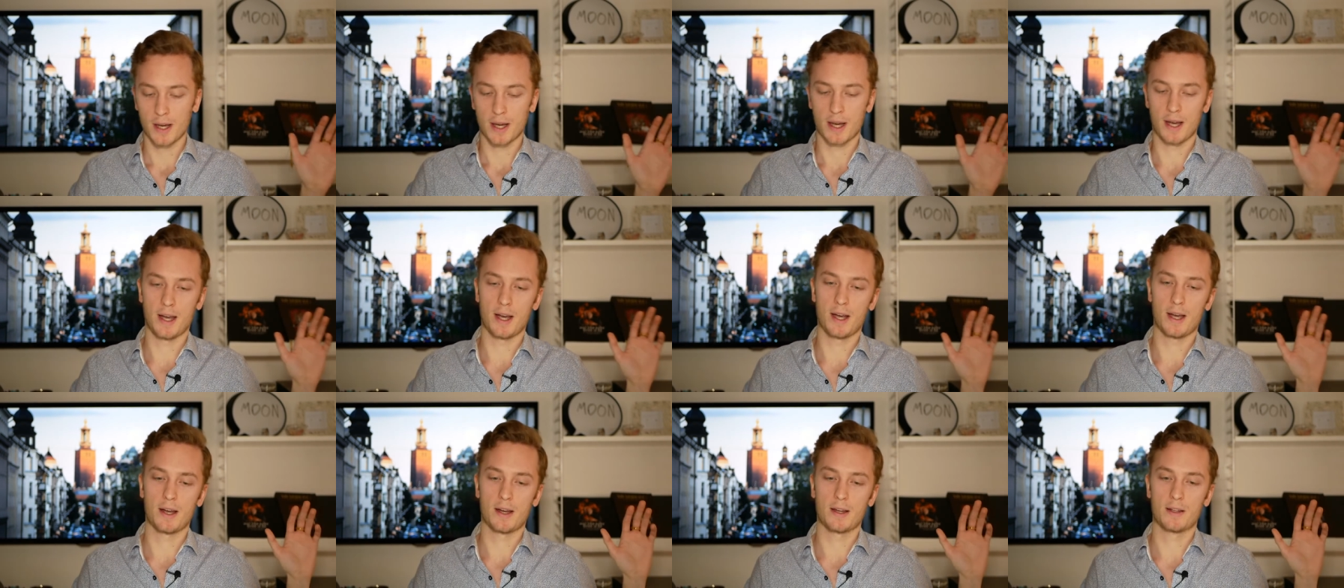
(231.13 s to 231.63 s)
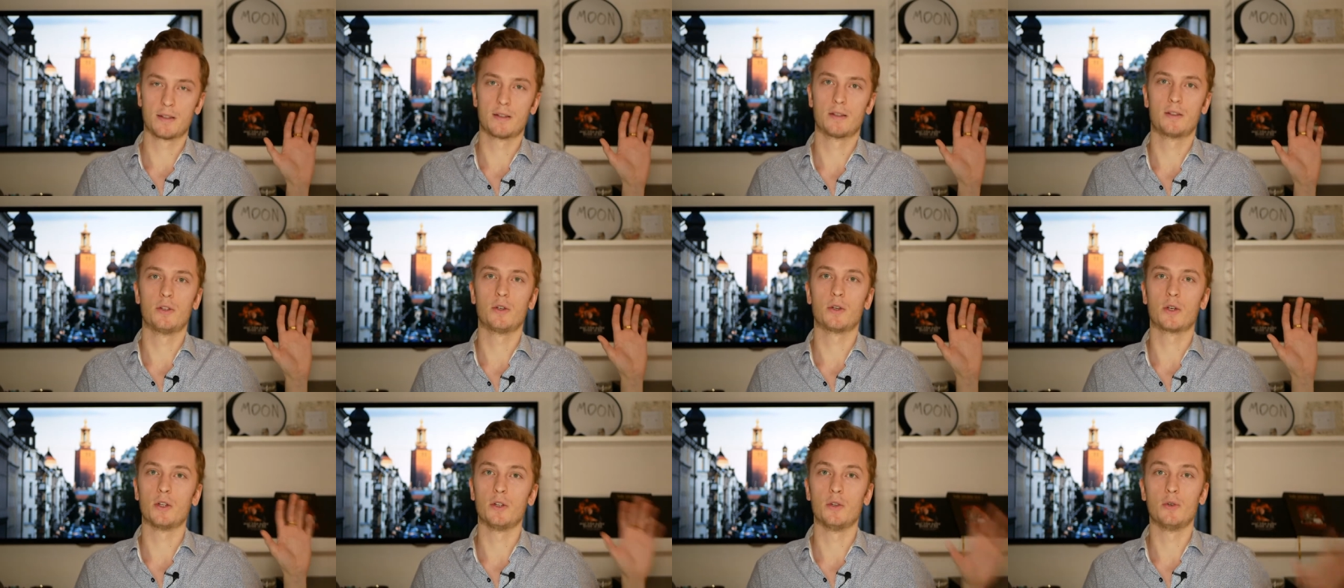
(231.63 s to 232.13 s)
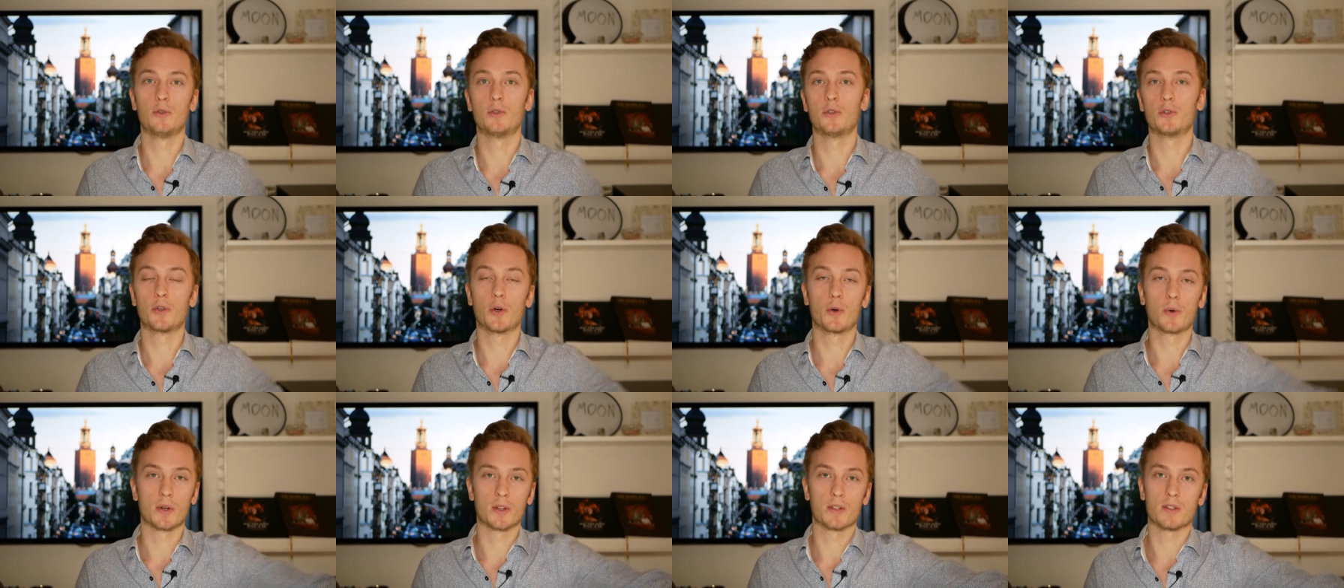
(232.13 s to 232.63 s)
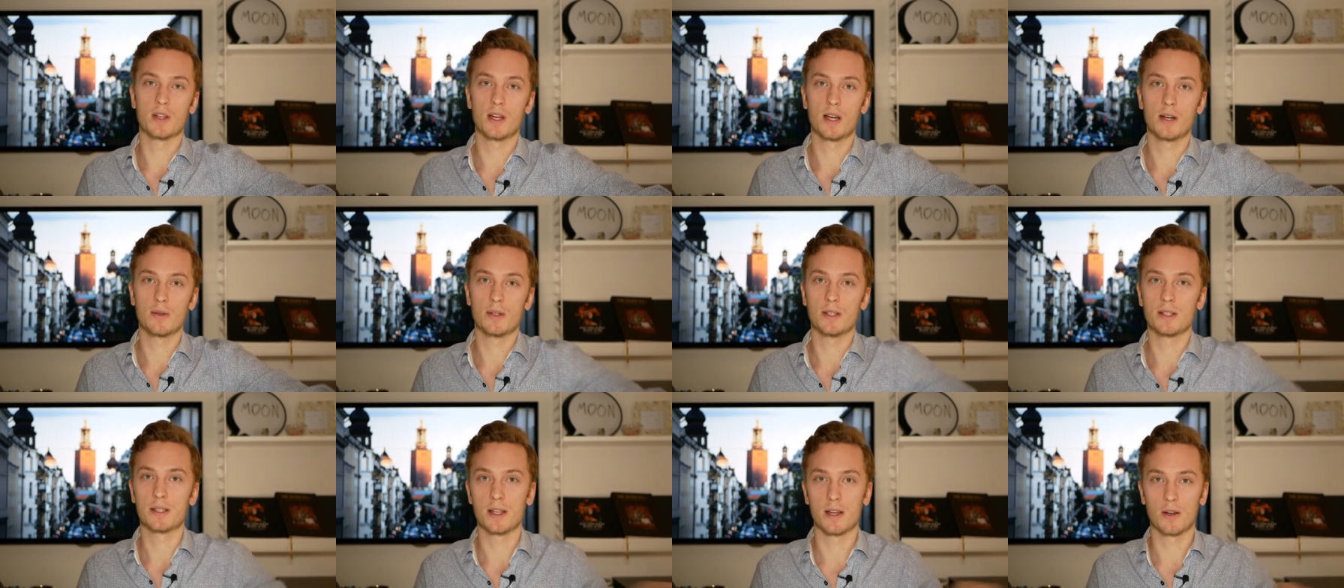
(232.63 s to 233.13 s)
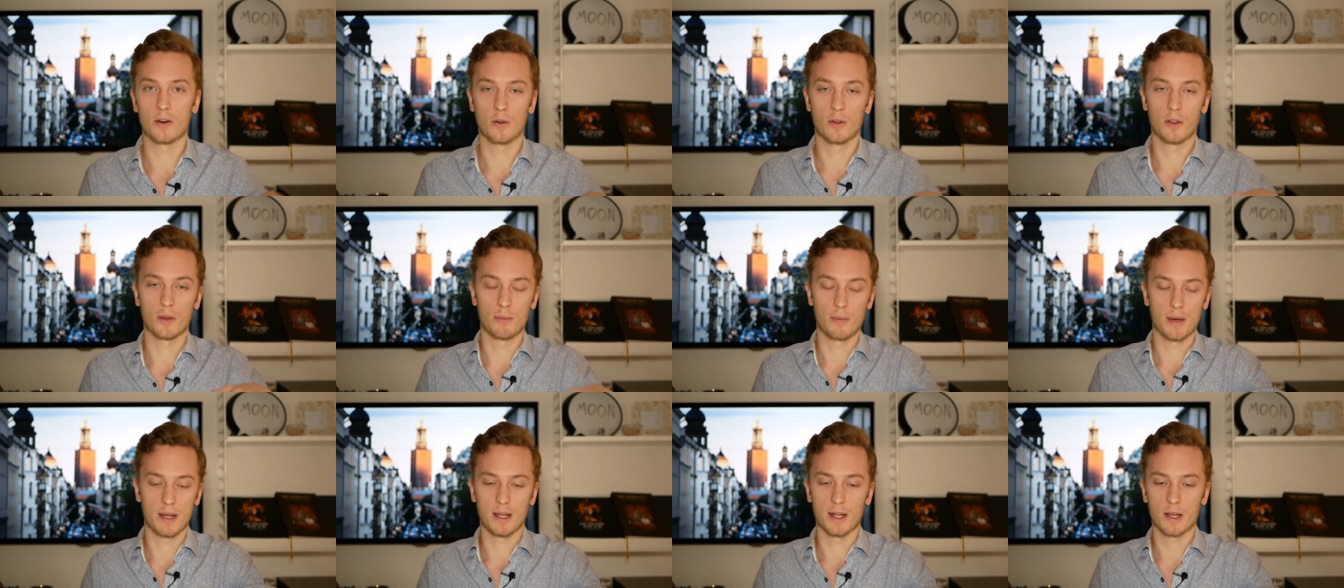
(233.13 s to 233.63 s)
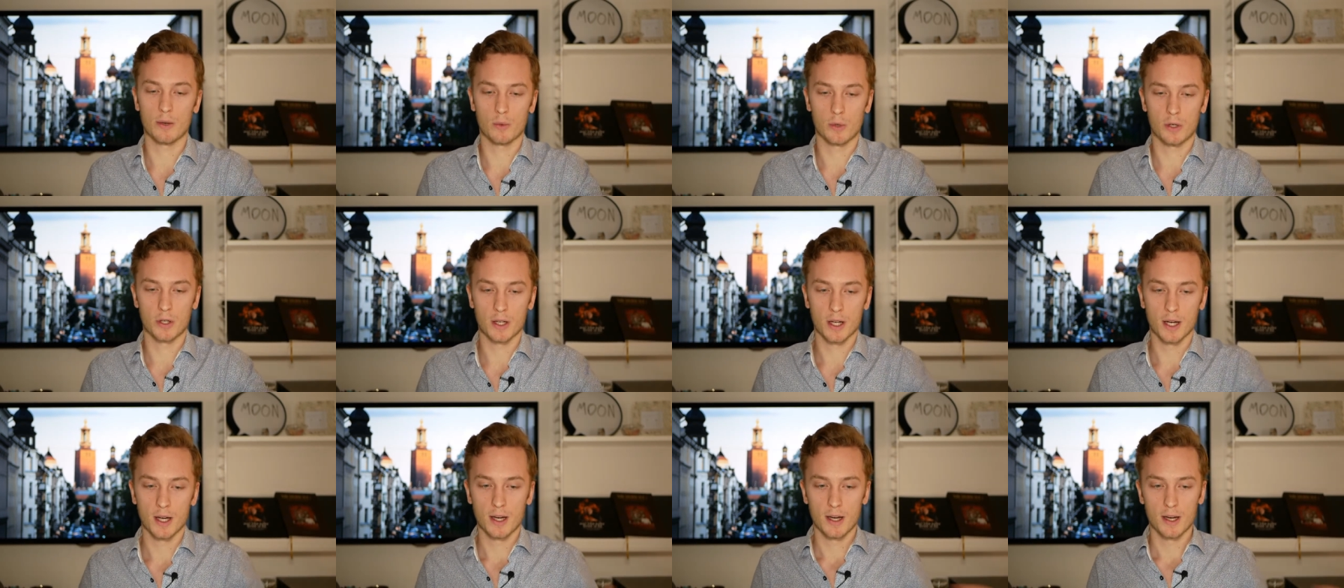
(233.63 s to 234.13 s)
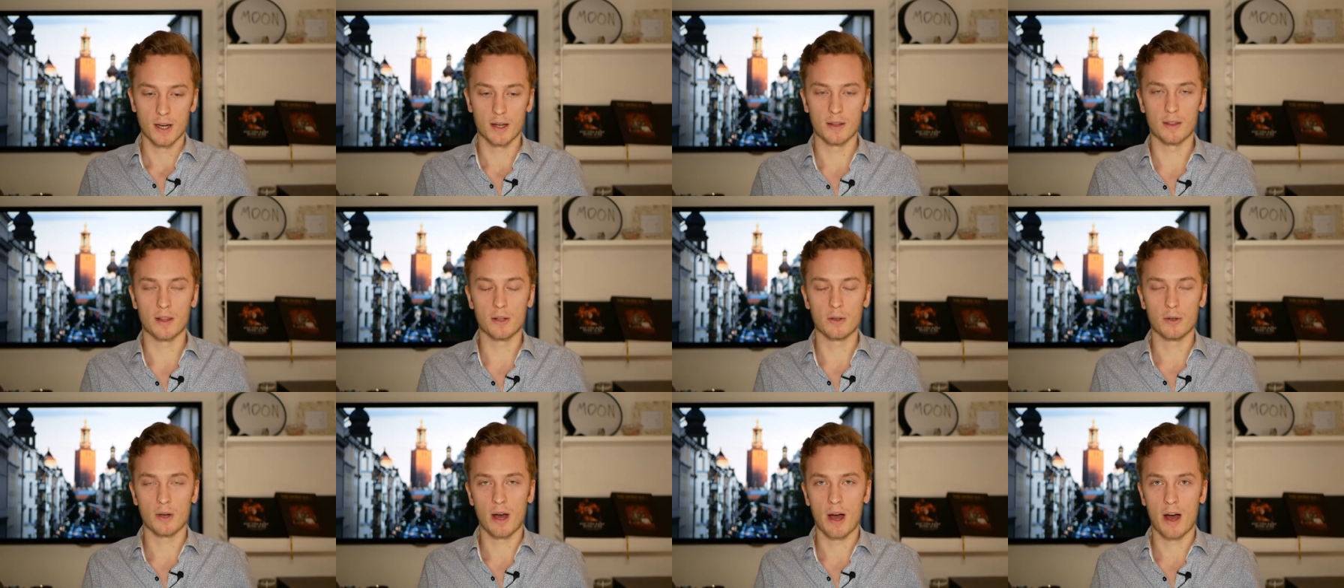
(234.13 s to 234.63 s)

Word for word: and you can use your tokens there instead on the main network. And then you